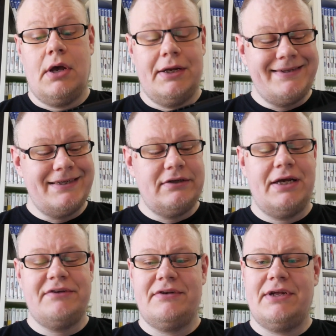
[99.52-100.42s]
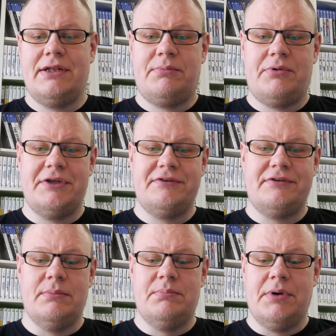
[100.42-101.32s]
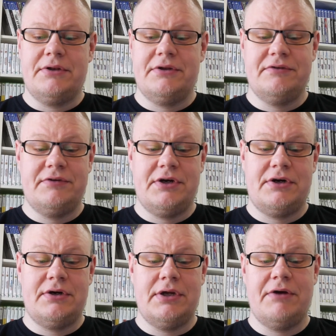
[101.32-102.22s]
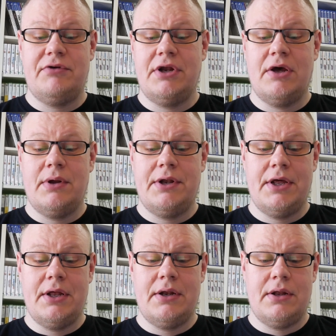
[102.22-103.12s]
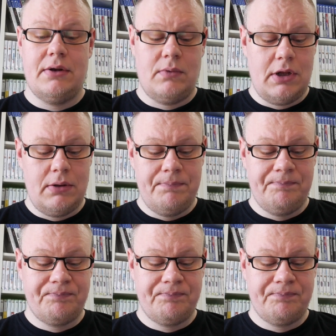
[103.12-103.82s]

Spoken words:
I tend to accidentally press the buttons here every now and then, and well,